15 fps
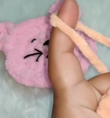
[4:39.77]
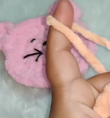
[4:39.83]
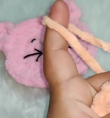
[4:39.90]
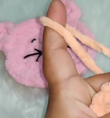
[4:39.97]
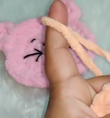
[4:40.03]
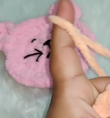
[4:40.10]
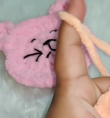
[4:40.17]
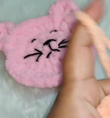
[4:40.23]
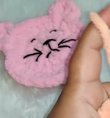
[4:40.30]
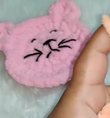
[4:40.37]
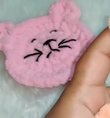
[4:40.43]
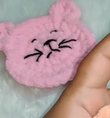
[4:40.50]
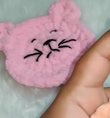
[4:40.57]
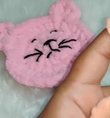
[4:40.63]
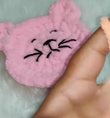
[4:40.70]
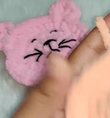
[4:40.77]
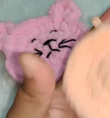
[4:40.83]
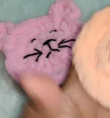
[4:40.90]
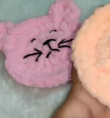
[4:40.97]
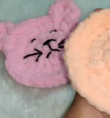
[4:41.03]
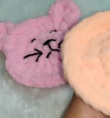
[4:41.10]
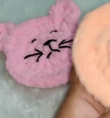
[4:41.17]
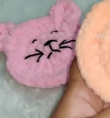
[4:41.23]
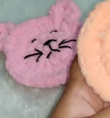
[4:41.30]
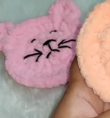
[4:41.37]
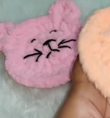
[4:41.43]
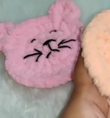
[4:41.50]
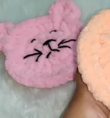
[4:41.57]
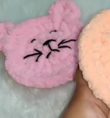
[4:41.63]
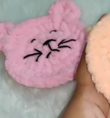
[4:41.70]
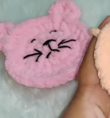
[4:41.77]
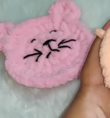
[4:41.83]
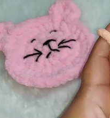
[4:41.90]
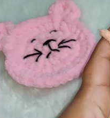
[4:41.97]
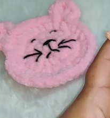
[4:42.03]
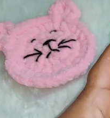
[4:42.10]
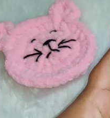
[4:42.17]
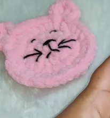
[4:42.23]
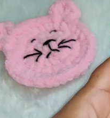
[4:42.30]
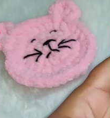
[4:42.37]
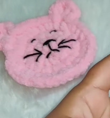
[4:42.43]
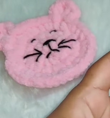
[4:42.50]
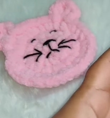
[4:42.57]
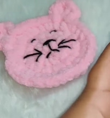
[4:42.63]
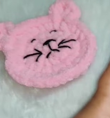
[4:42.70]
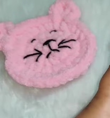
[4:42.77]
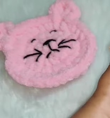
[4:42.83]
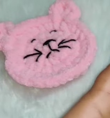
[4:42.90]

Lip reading: (silence)